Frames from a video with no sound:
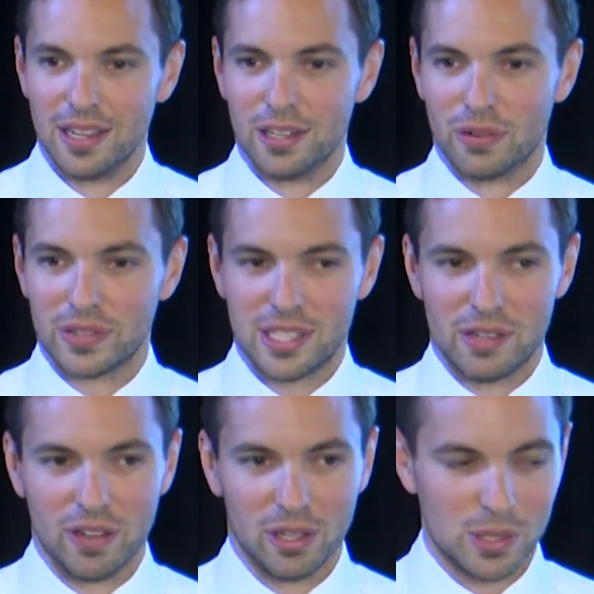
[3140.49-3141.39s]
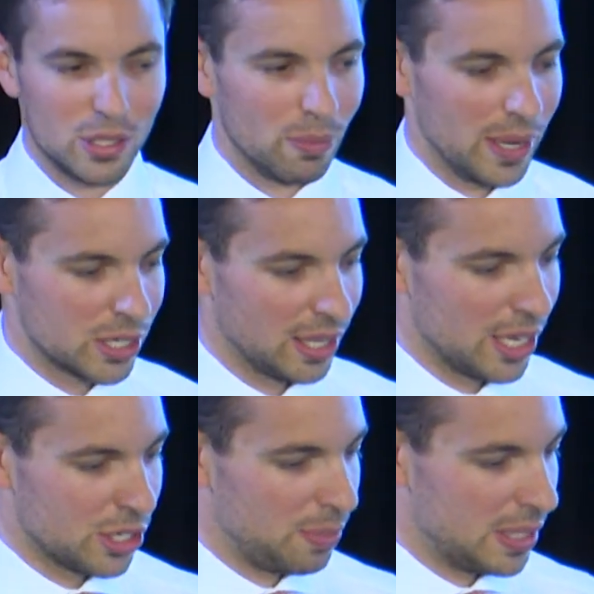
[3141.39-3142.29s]
and obviously developed into a much
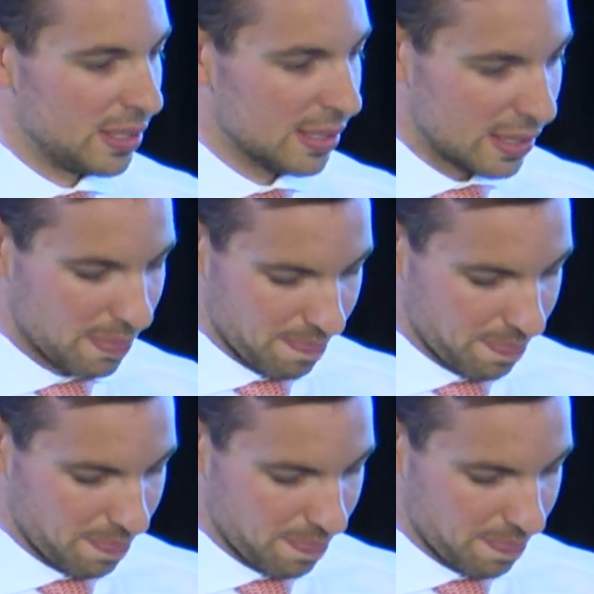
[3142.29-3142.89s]
larger business.